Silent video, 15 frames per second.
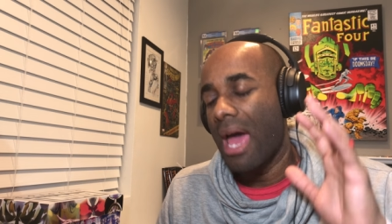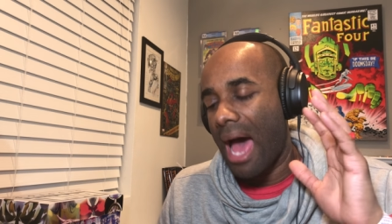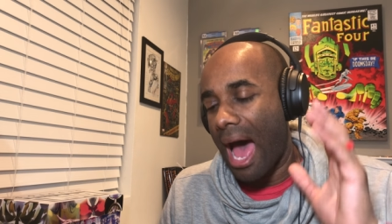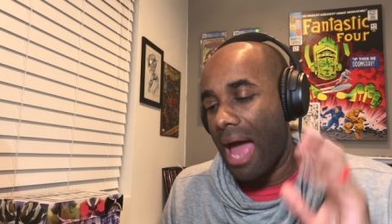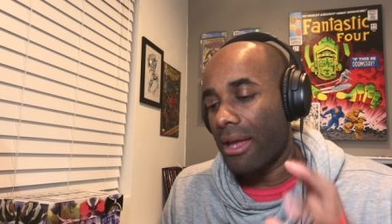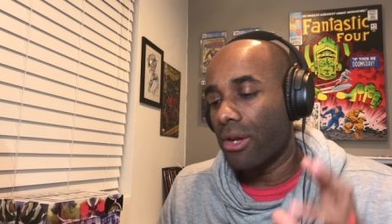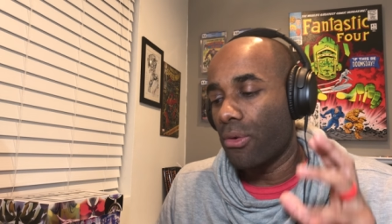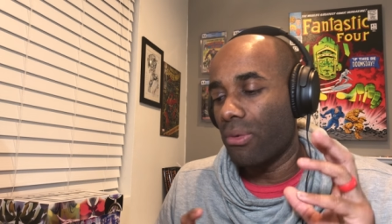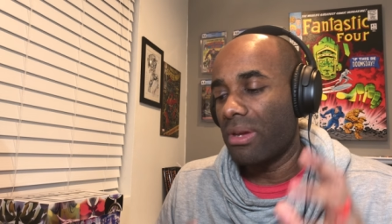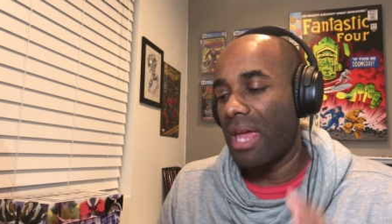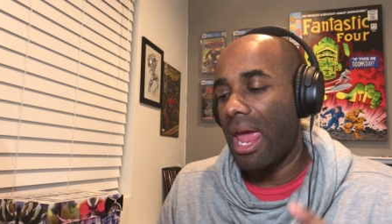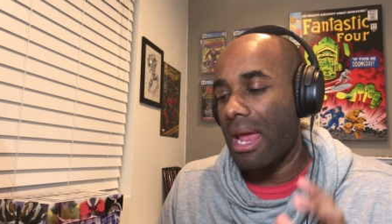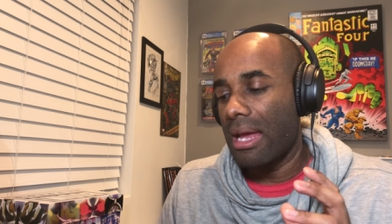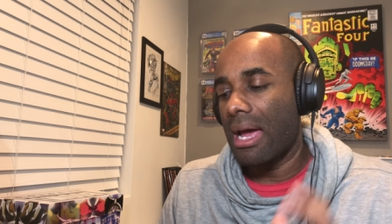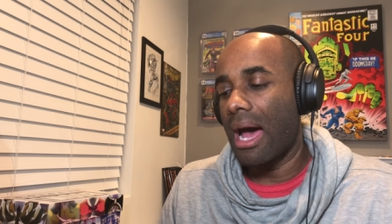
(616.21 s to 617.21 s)
I
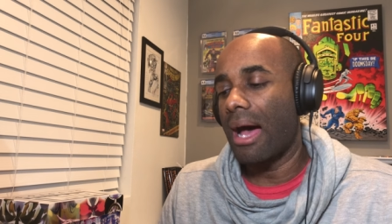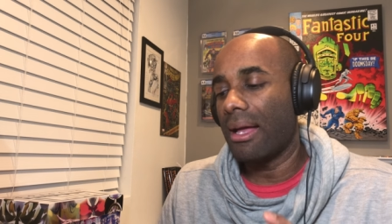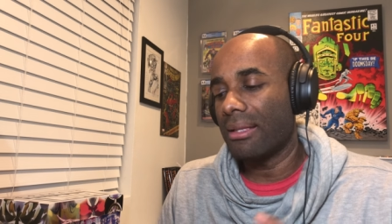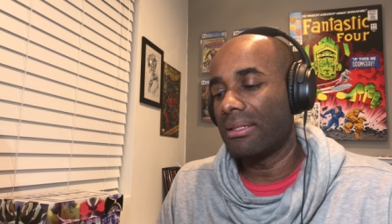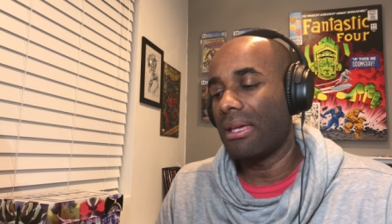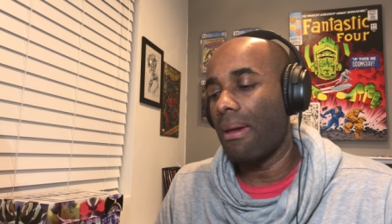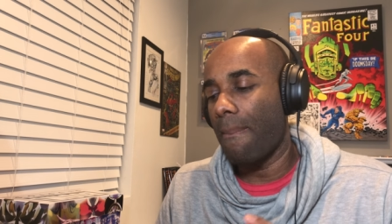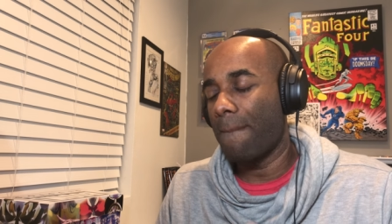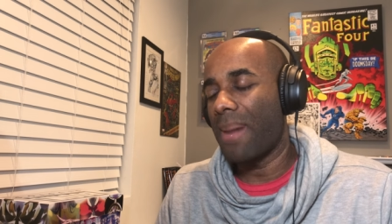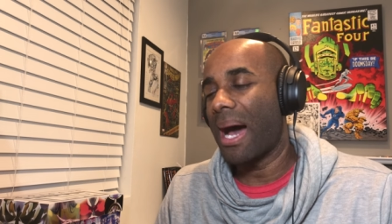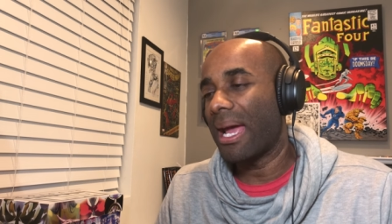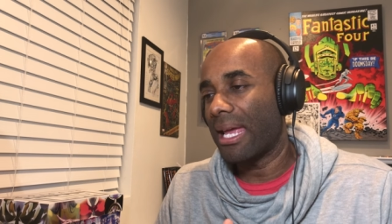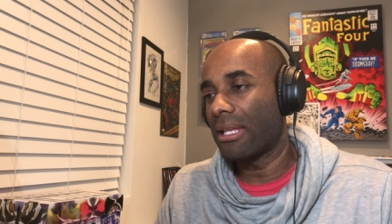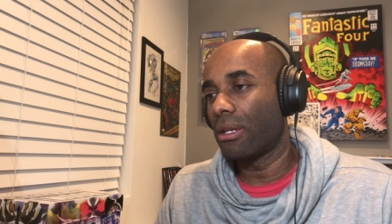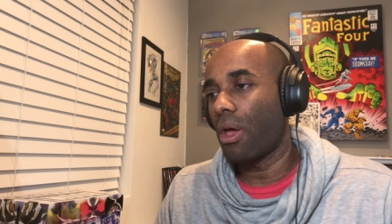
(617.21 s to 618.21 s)
create content
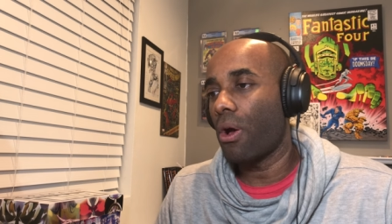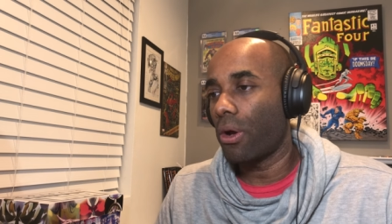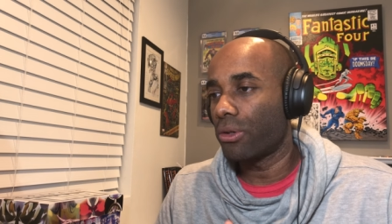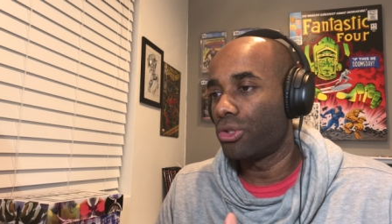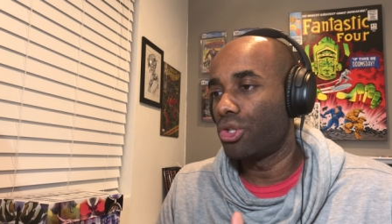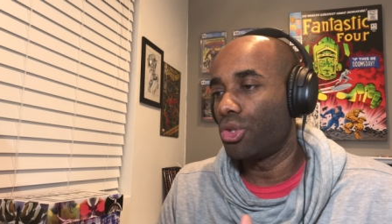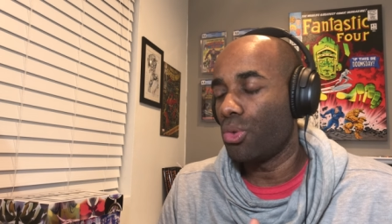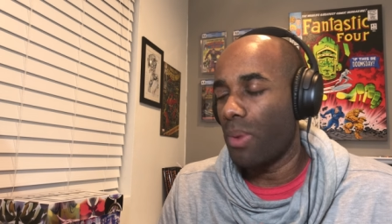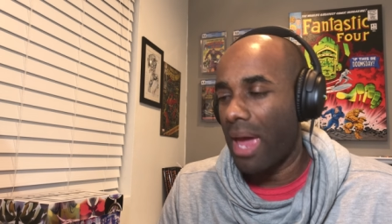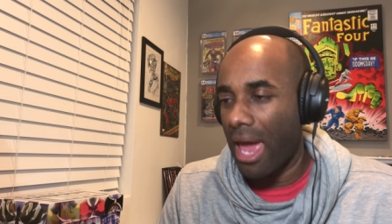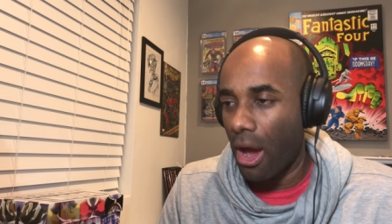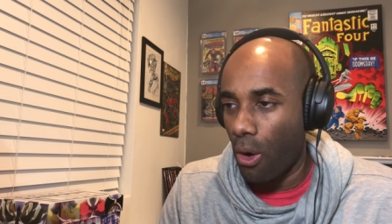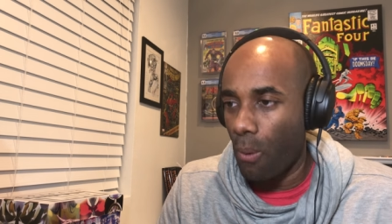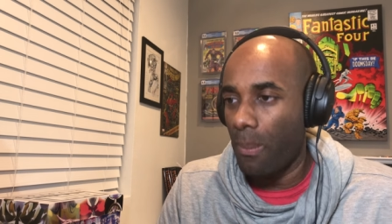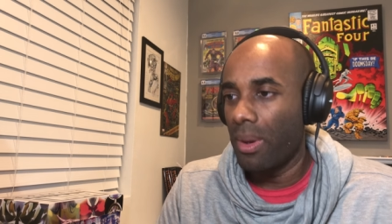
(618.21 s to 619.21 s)
by and large to
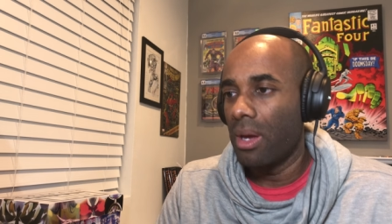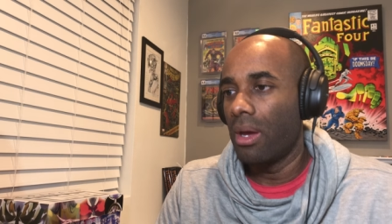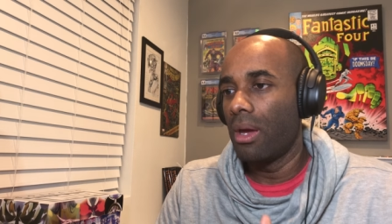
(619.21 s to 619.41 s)
help